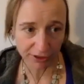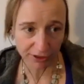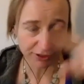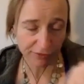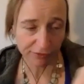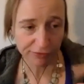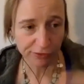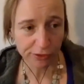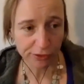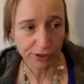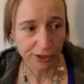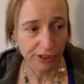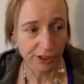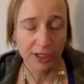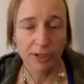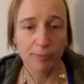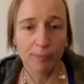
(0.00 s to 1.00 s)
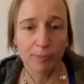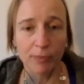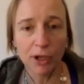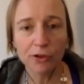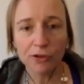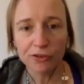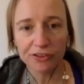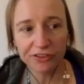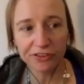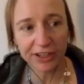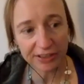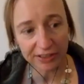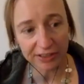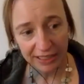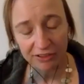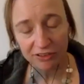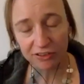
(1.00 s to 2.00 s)
uh, four models is
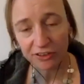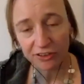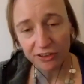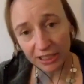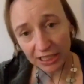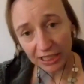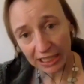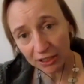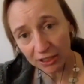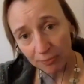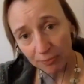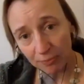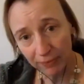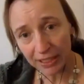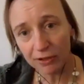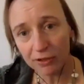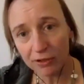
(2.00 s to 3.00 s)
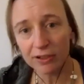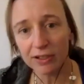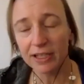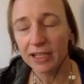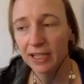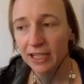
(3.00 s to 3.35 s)
that that's in the middle